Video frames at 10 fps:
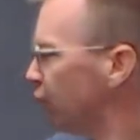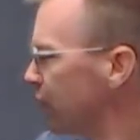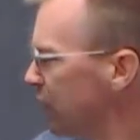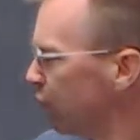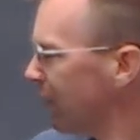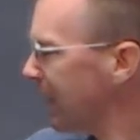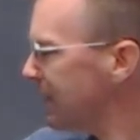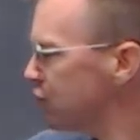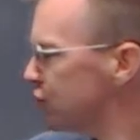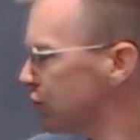
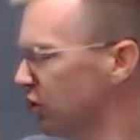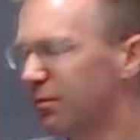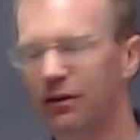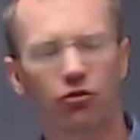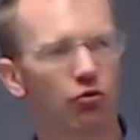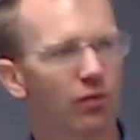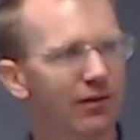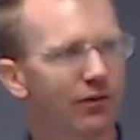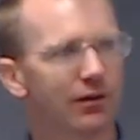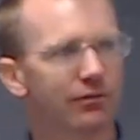rearranged, turned them into
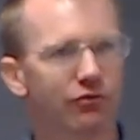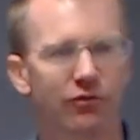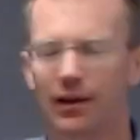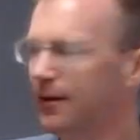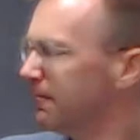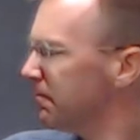derivatives.